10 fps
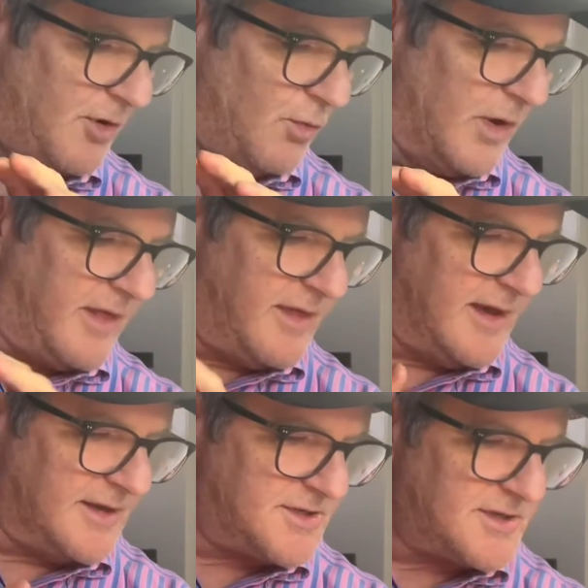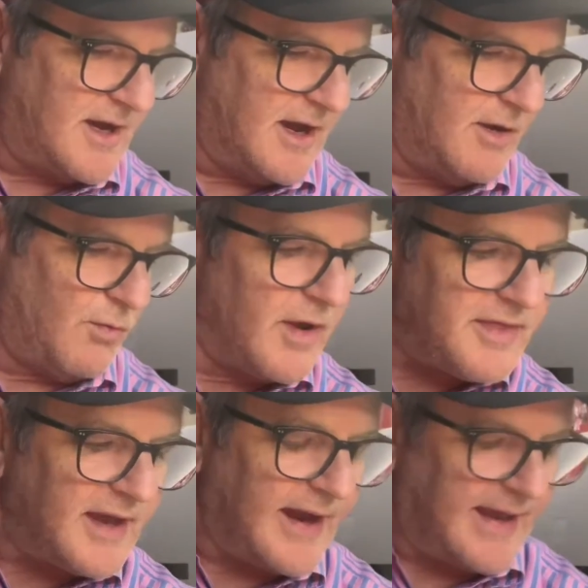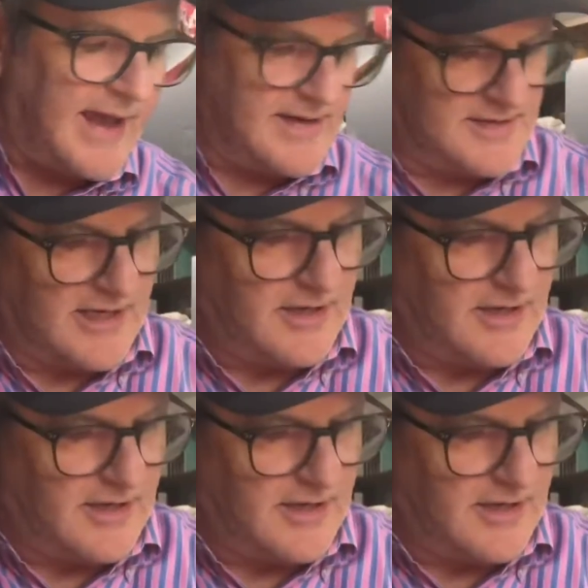with this. One thing I can tell